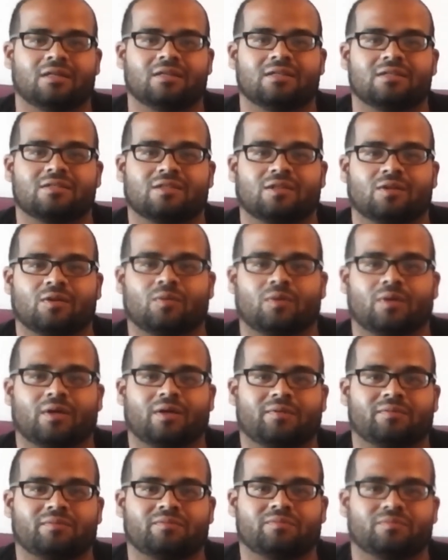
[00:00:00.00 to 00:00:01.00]
So
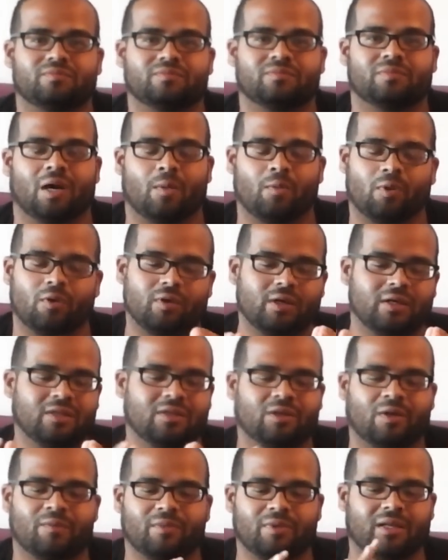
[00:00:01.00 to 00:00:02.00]
I'm alright
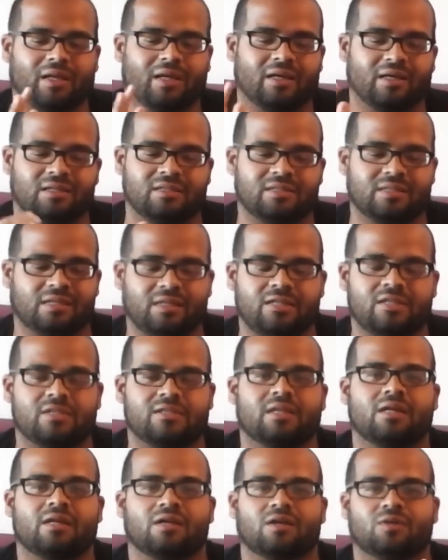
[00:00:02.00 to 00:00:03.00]
though. I mean, like, it's each
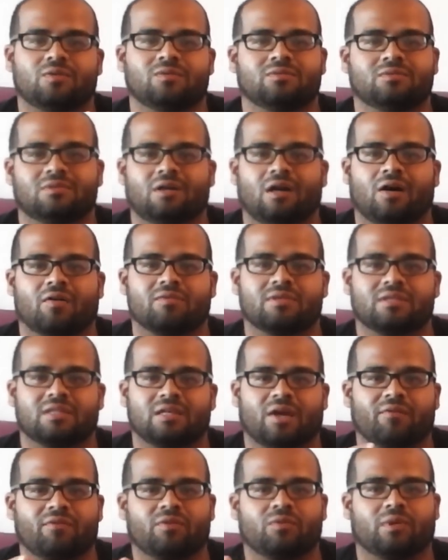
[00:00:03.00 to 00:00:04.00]
their own.
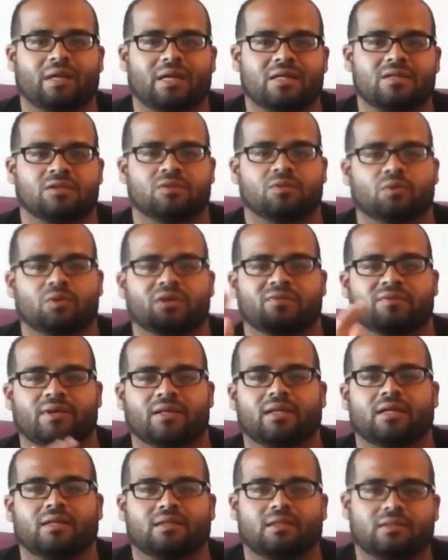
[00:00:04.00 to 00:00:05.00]
Obviously everyone has their way of
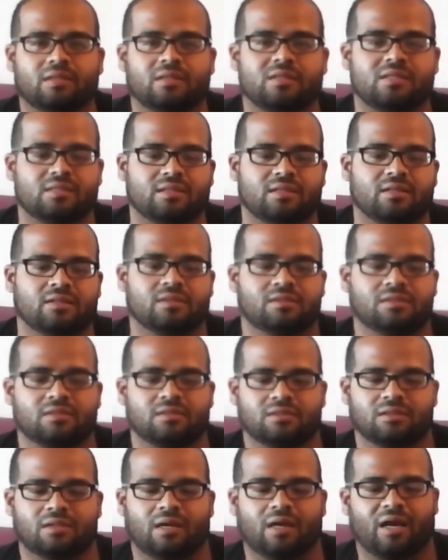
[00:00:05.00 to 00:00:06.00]
collecting these
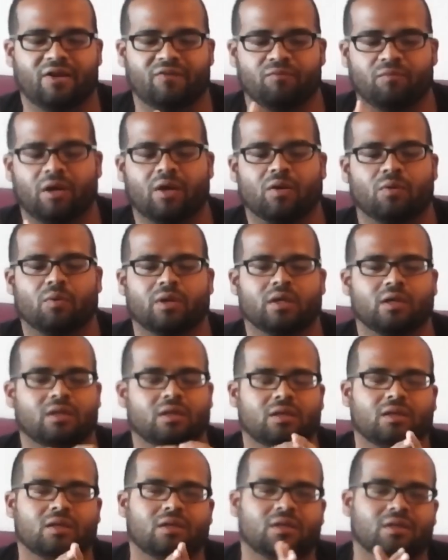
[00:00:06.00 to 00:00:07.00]
sneakers. I have my way,
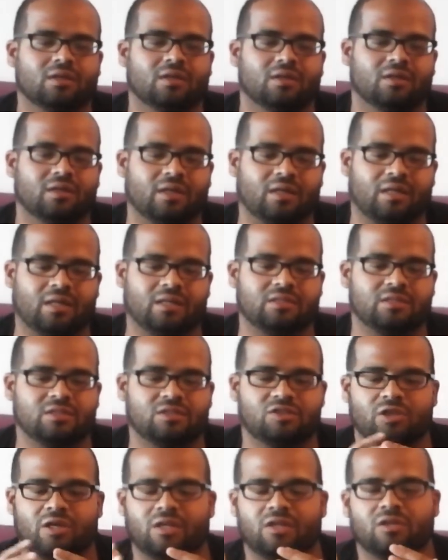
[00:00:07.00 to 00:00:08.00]
and I
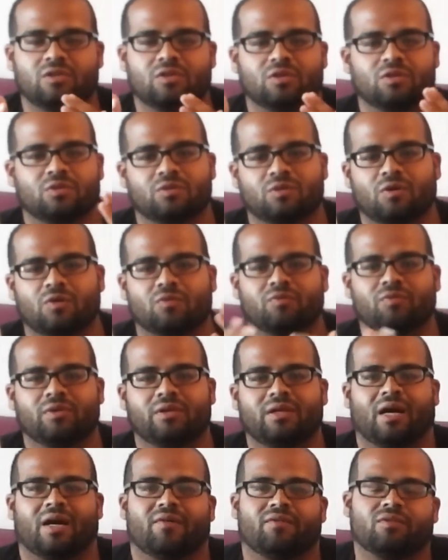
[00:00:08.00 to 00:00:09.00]
just try to, you know,
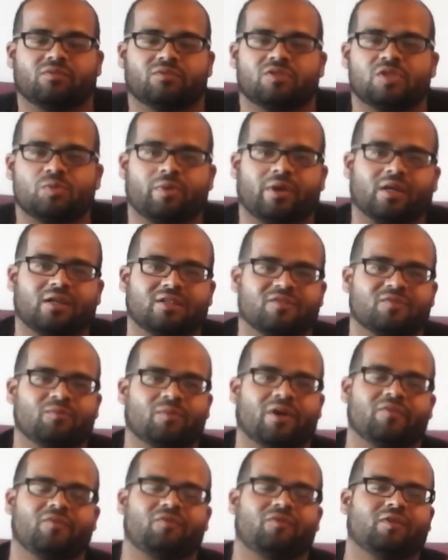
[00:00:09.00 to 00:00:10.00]
hopefully I have the respect of
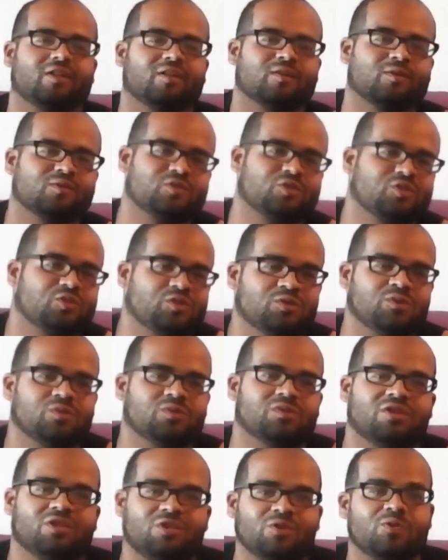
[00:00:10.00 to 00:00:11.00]
my fellow shoe
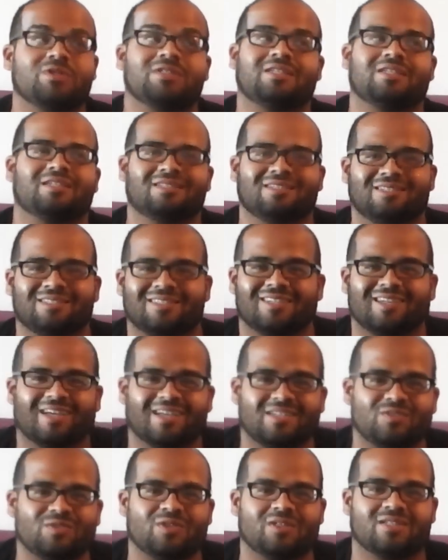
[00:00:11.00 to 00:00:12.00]
enthusiasts,
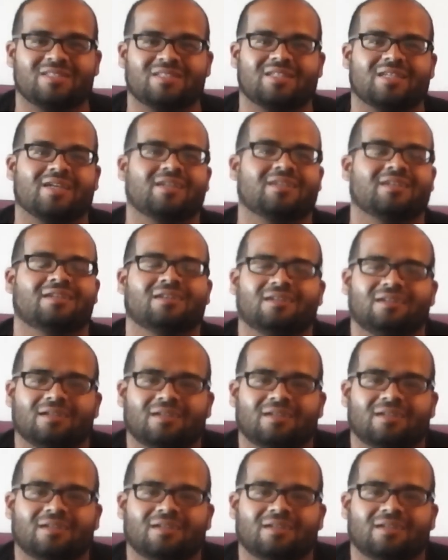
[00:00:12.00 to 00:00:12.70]
as you could say.